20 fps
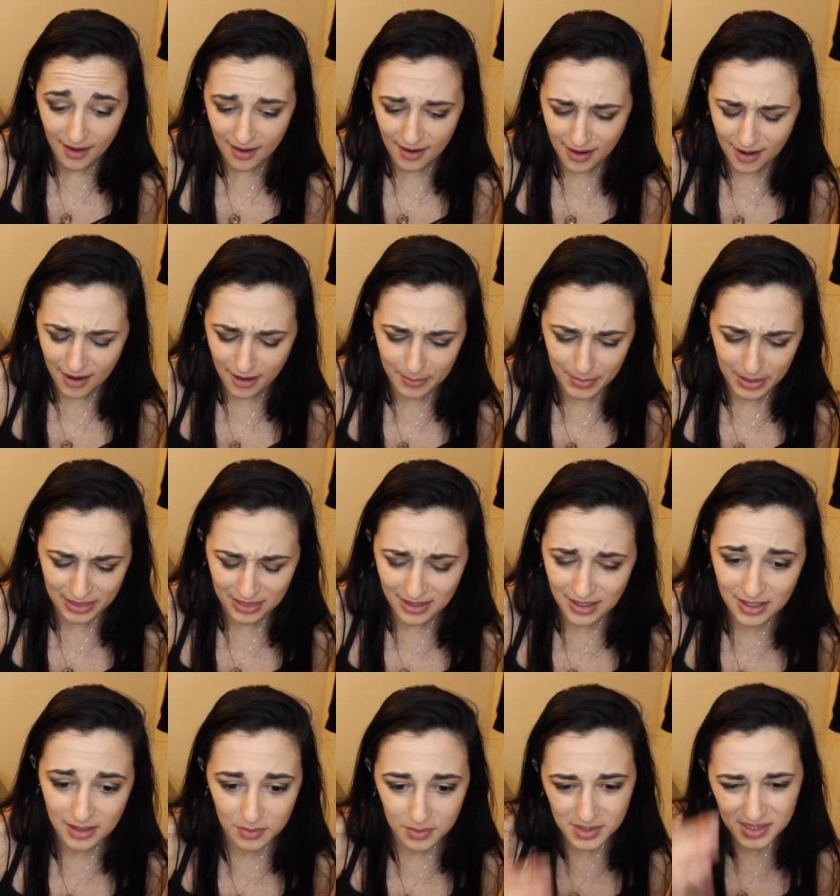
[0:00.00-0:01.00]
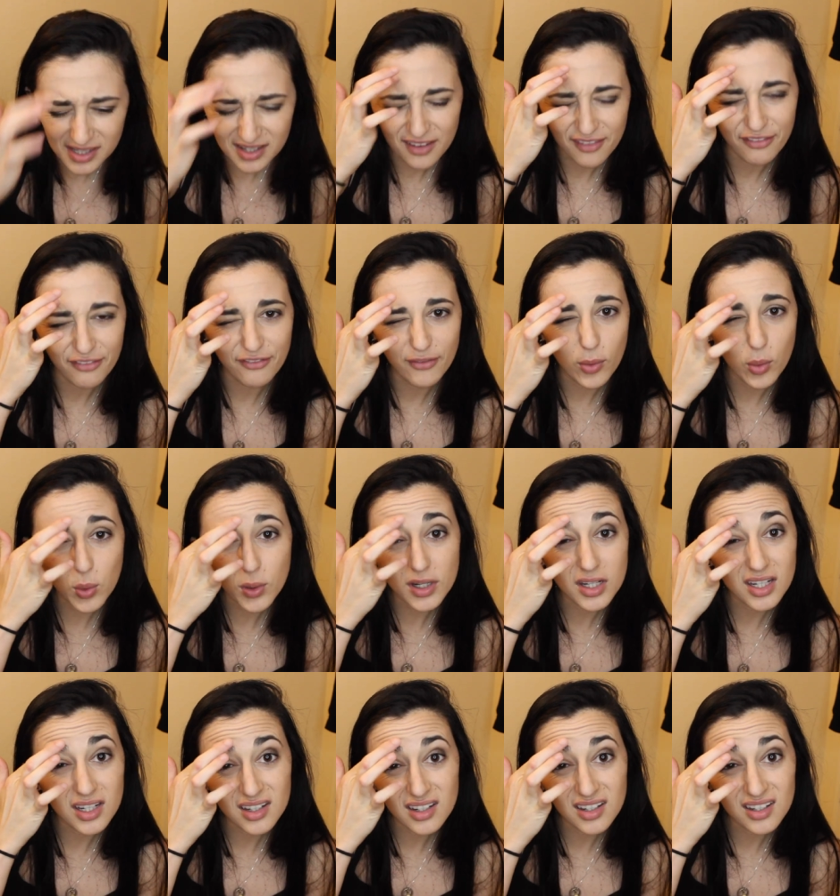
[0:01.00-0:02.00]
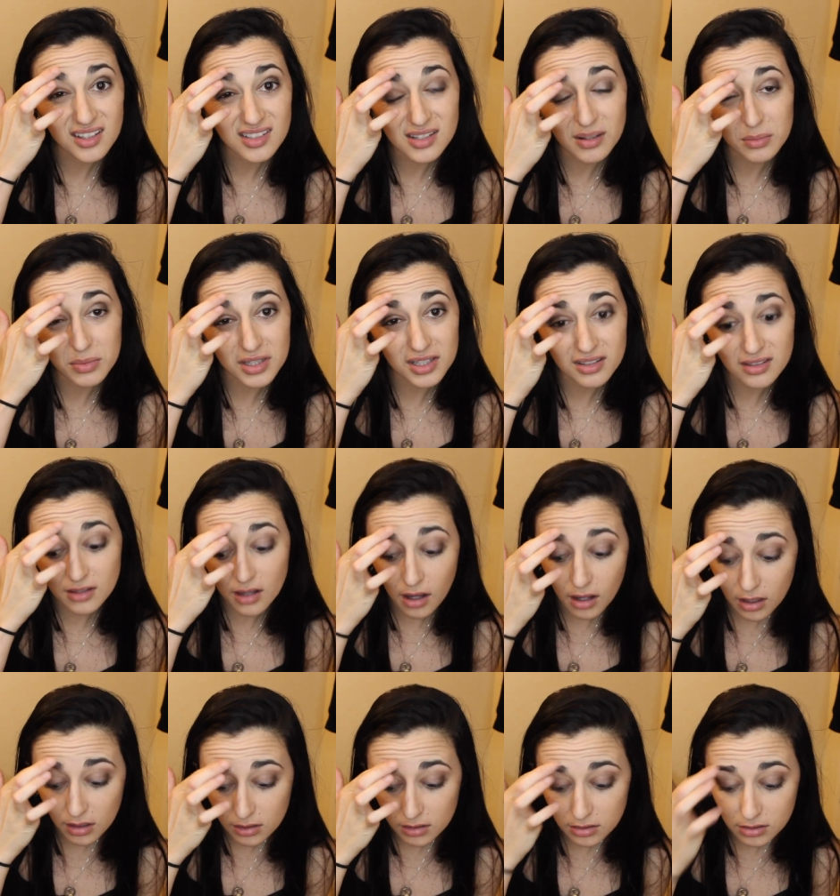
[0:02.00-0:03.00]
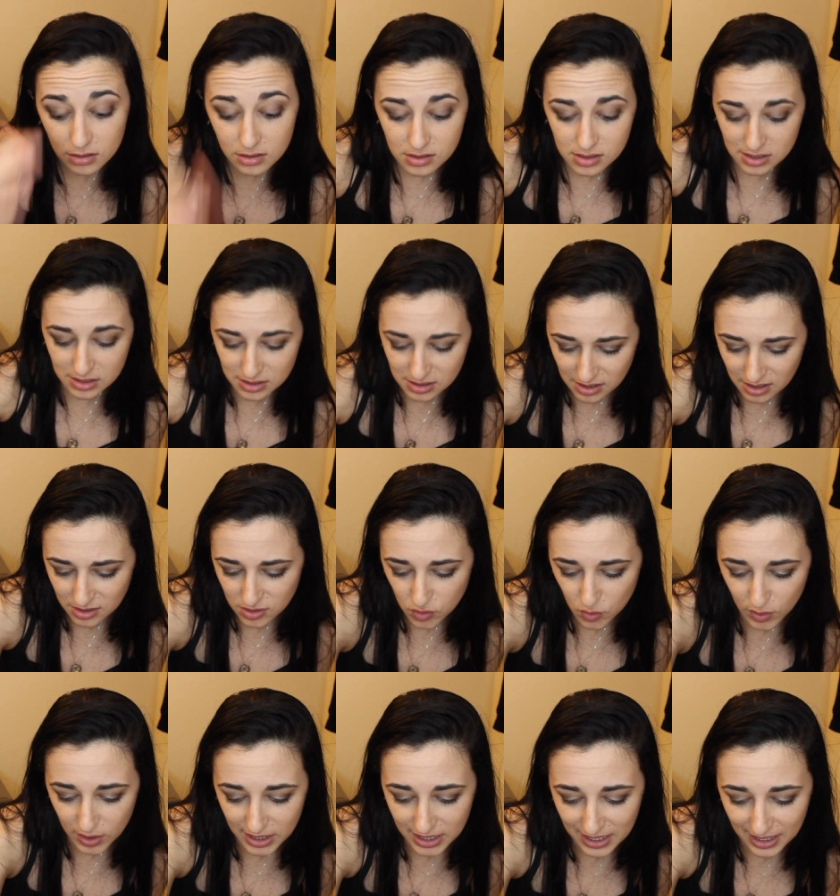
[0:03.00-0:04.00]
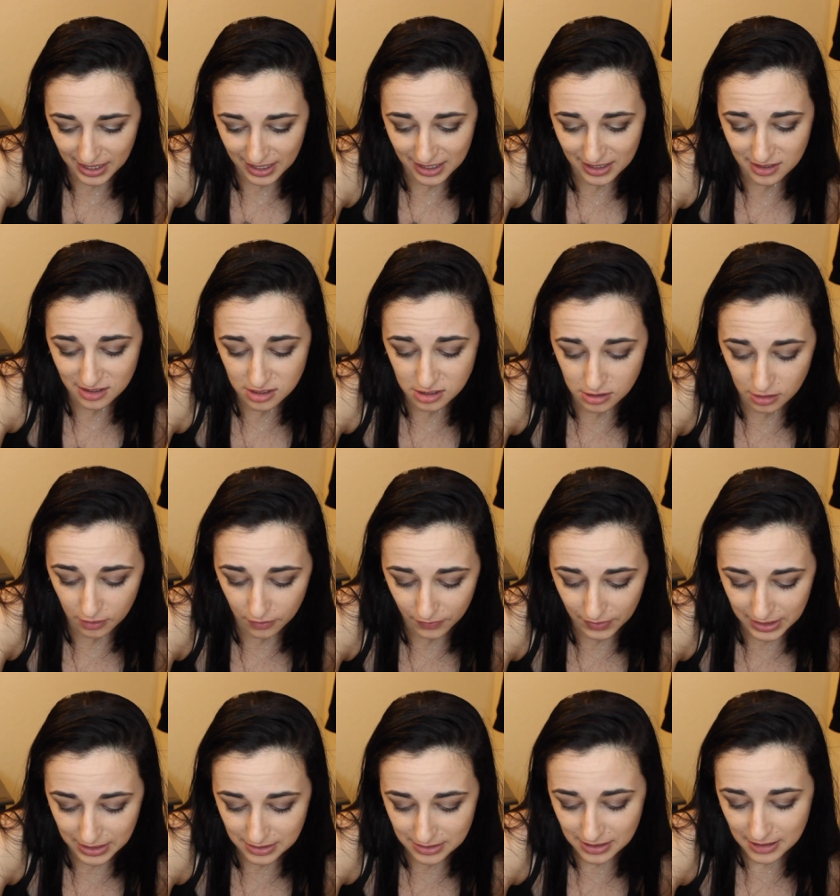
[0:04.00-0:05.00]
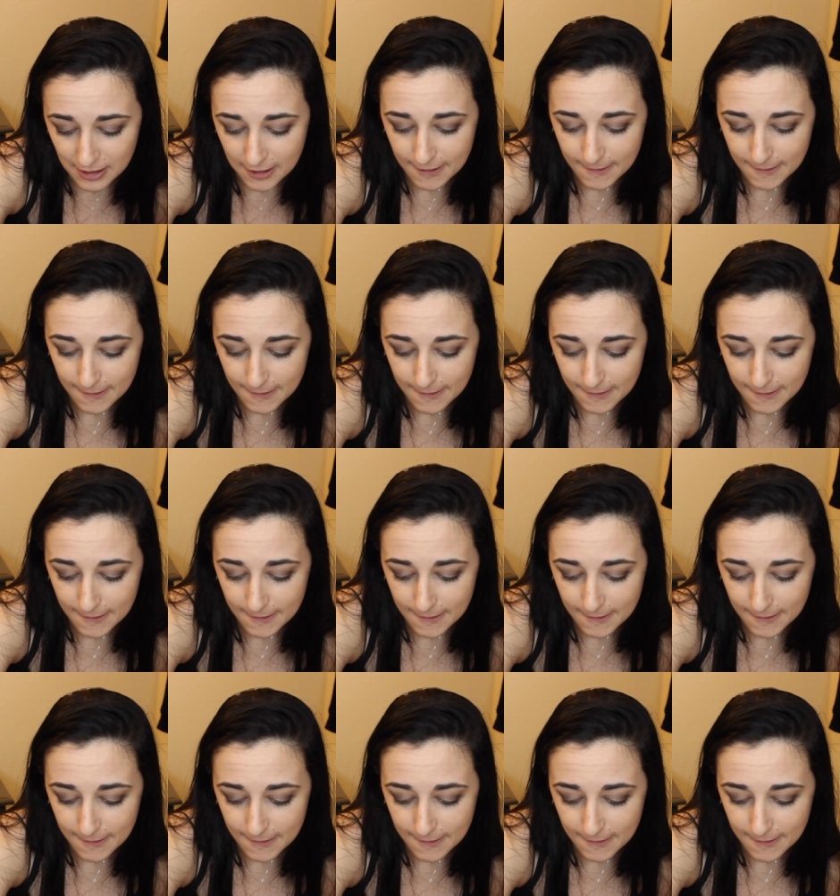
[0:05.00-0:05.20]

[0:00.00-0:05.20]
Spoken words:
I think it was like $40 something and it's got 28 servings.